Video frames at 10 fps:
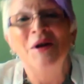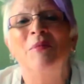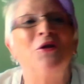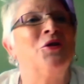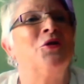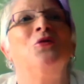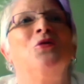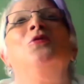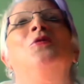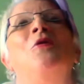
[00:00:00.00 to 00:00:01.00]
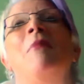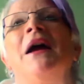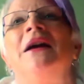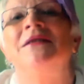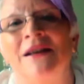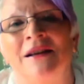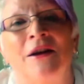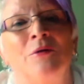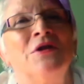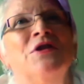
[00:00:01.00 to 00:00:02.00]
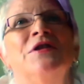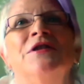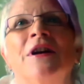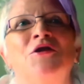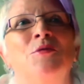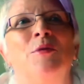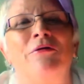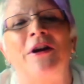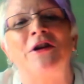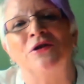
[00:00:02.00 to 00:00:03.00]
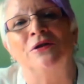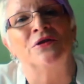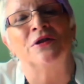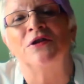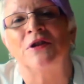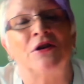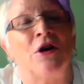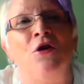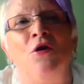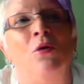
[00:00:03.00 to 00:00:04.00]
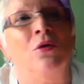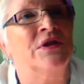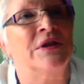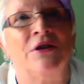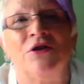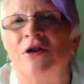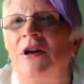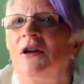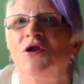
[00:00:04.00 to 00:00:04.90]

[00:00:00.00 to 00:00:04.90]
But the crew were amazing. They were such professionals and such